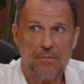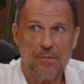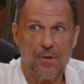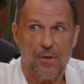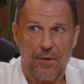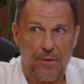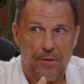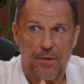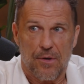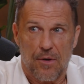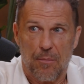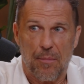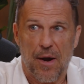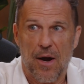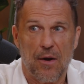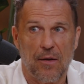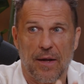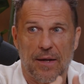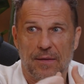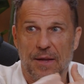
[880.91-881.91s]
You're a
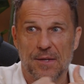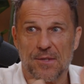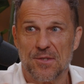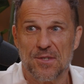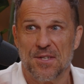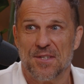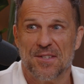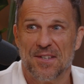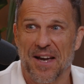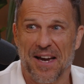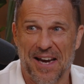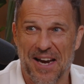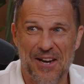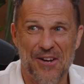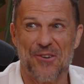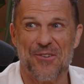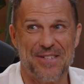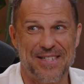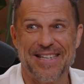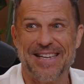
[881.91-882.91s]
parent, like that's just like
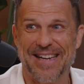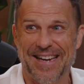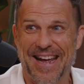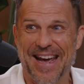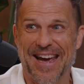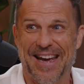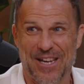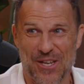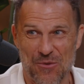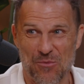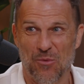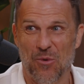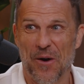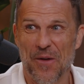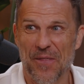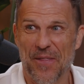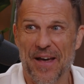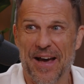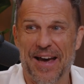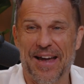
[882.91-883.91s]
in your DNA. You
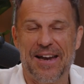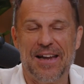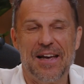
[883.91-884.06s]
want that.